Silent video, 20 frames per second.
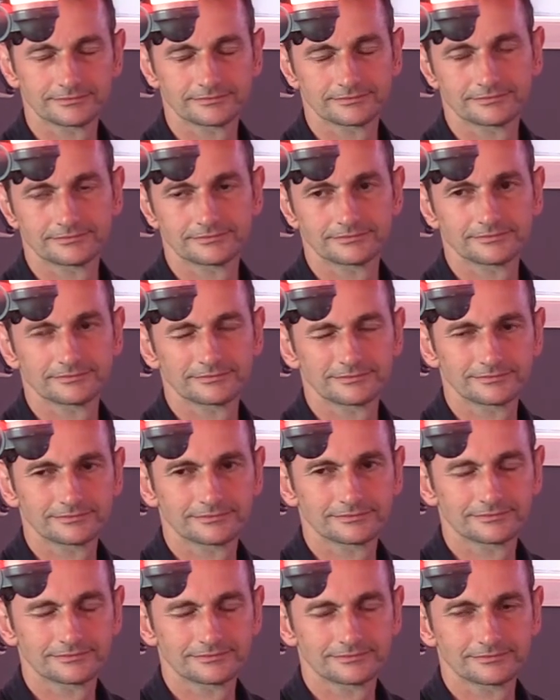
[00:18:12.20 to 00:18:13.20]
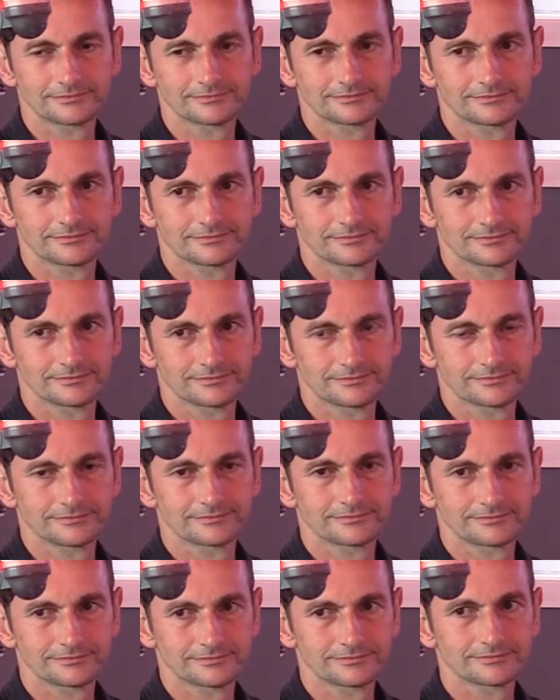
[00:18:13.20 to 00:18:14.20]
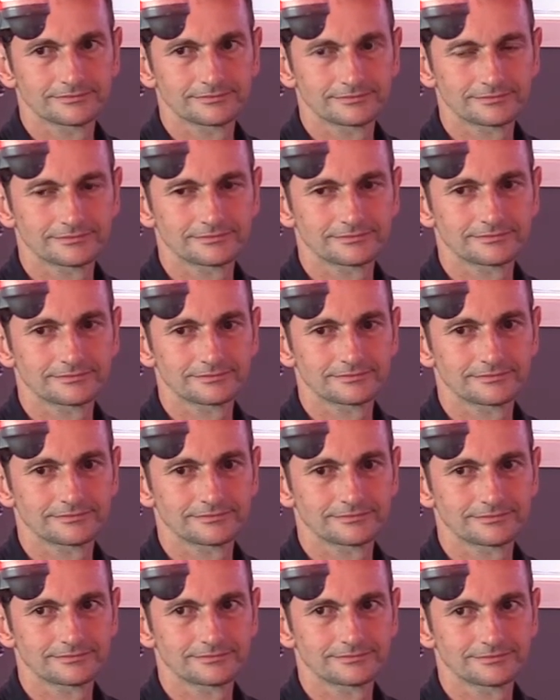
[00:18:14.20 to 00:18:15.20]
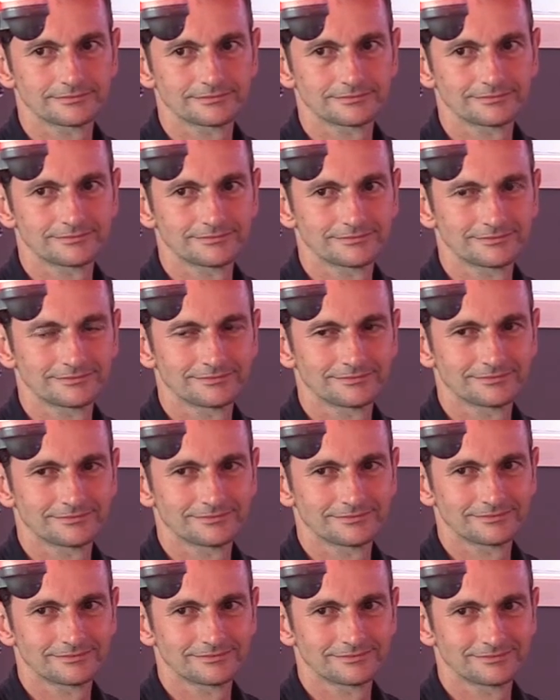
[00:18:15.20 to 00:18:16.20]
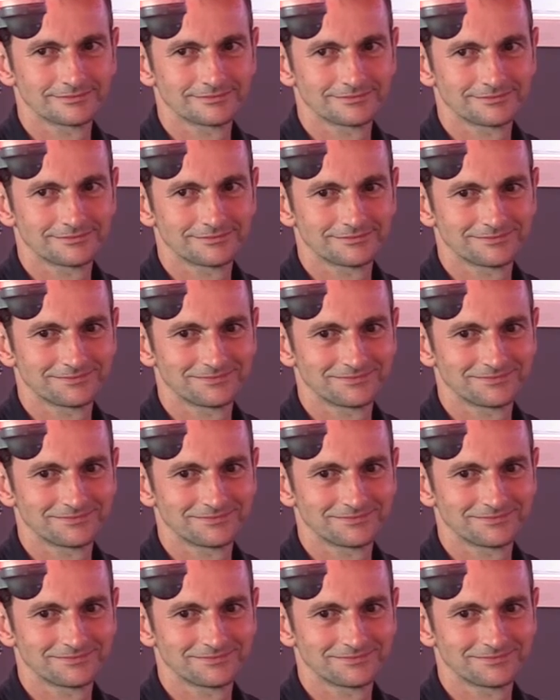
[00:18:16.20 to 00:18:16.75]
This person isn't speaking.